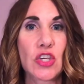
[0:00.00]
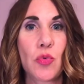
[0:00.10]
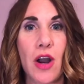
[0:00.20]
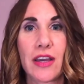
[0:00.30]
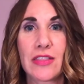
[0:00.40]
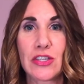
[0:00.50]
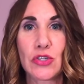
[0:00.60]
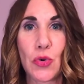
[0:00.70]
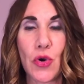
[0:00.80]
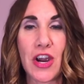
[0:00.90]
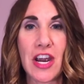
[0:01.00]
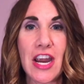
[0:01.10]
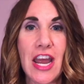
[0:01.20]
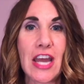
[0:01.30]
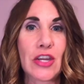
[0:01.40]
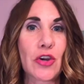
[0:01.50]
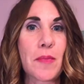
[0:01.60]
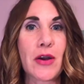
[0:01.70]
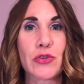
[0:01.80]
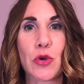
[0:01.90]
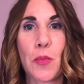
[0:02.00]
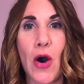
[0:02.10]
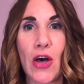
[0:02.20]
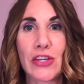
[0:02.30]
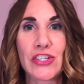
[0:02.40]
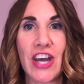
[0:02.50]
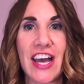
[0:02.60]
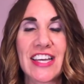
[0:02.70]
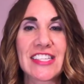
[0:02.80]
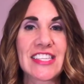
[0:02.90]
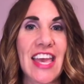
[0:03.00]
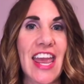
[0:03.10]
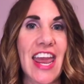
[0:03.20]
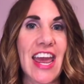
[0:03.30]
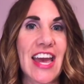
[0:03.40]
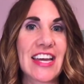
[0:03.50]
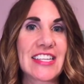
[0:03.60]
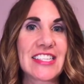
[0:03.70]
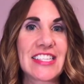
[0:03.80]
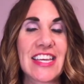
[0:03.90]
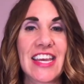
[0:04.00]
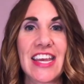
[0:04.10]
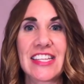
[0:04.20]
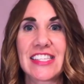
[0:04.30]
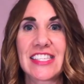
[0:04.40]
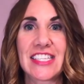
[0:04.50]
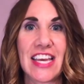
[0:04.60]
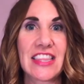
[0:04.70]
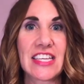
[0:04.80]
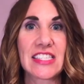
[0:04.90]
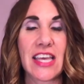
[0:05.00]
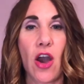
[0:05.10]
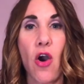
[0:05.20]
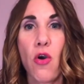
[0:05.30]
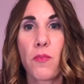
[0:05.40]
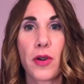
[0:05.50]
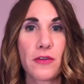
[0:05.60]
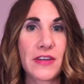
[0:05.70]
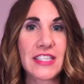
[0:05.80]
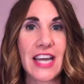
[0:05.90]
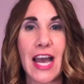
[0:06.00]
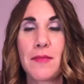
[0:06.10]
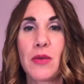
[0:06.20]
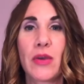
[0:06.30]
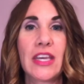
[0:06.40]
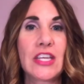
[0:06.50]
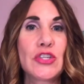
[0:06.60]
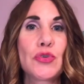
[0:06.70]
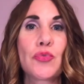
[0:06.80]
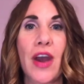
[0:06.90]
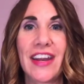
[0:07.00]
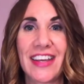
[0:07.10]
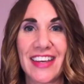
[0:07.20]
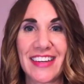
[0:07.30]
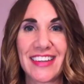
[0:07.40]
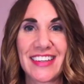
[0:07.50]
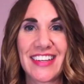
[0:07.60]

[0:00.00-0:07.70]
you walk in the door, you're about to apologize, and Instead, they say, oh, perfect timing, we can get you right in.